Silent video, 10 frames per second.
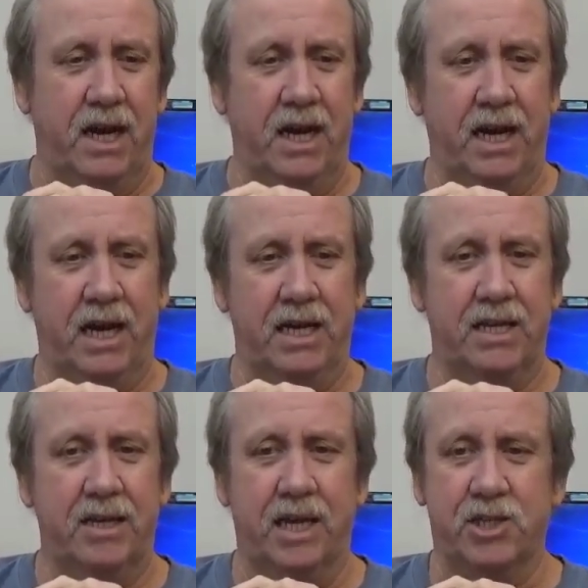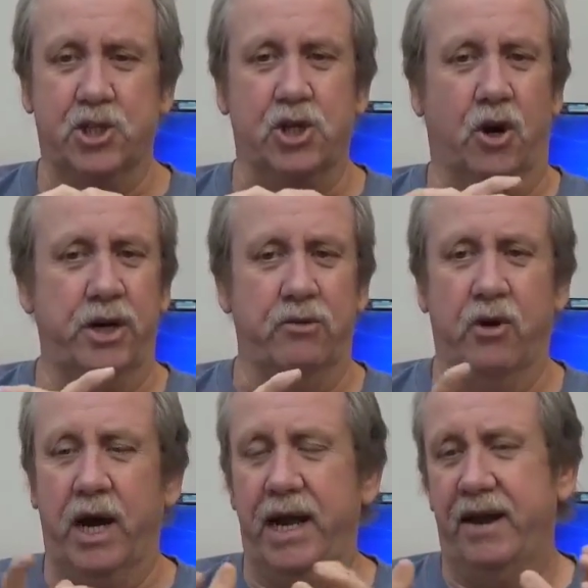Uh, it started
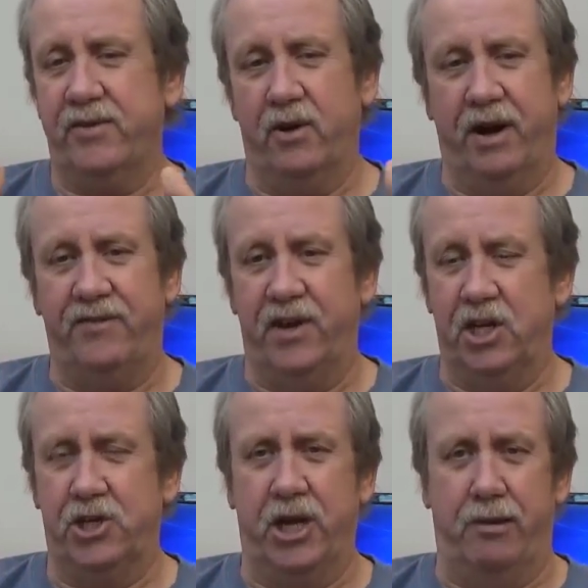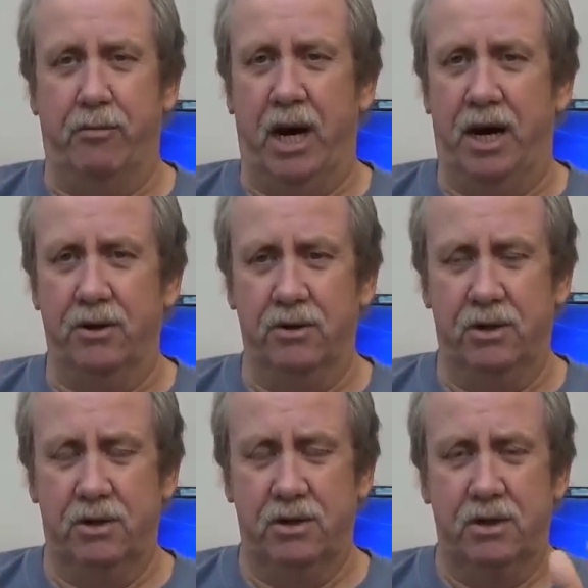right after I finished that model
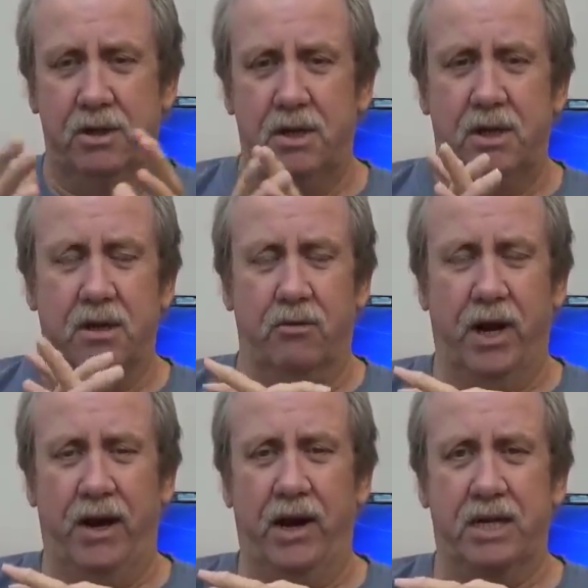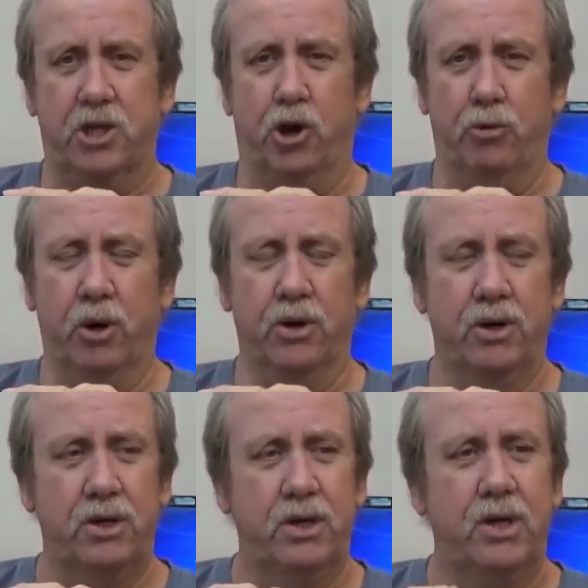around October.
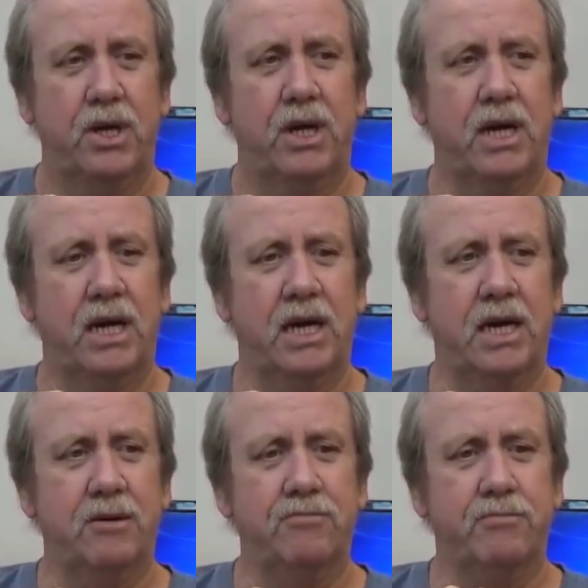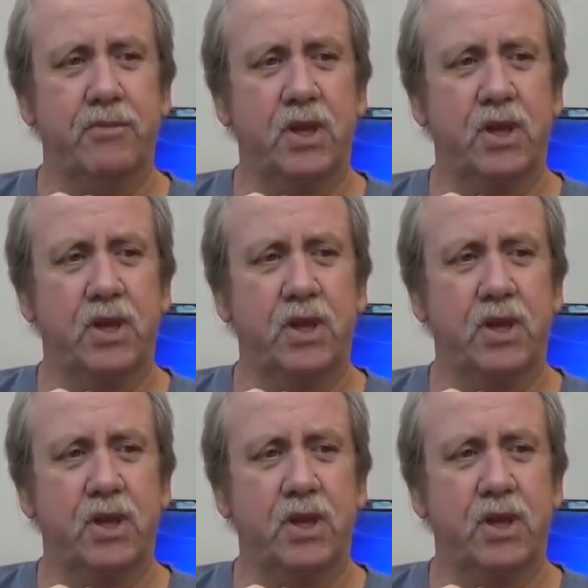Uh,